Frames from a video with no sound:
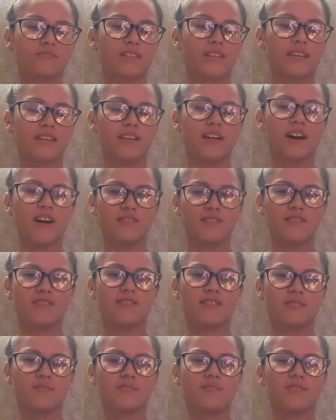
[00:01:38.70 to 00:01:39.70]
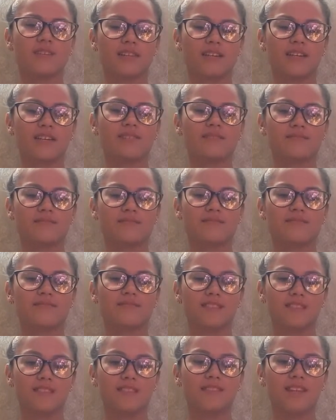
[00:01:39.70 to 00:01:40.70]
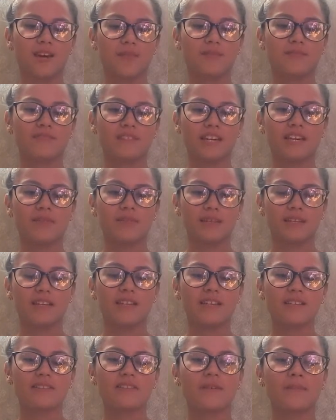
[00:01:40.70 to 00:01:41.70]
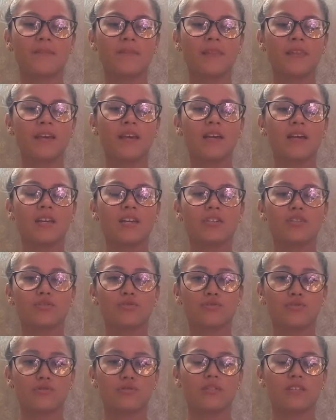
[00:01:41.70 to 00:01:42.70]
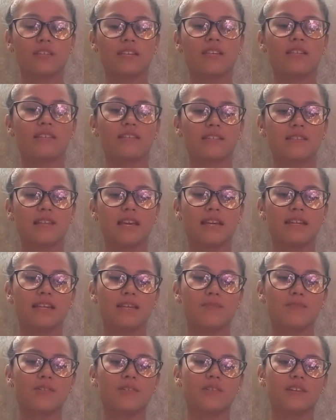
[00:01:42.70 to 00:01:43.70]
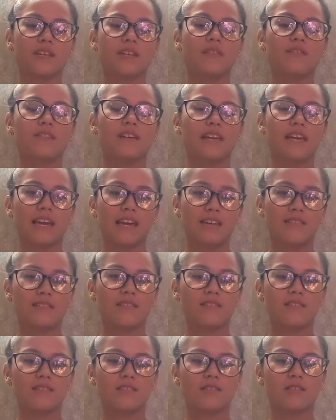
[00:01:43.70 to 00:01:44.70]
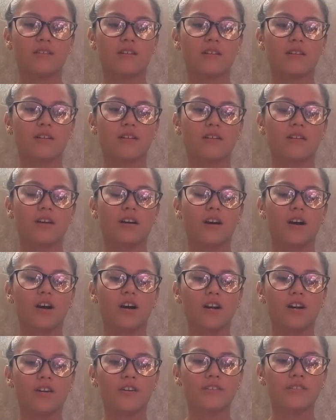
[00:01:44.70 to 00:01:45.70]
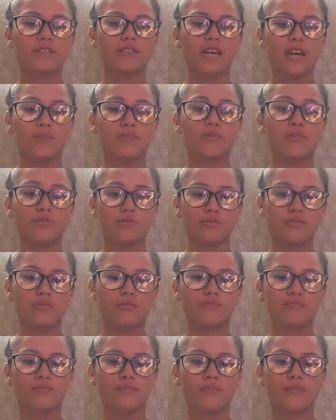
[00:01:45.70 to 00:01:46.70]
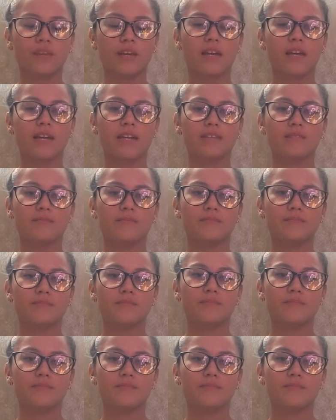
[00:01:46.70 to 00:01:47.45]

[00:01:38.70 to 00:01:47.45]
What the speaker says: it causes them to get this type of diabetes. Usually it's 90% of the cases are type 2, and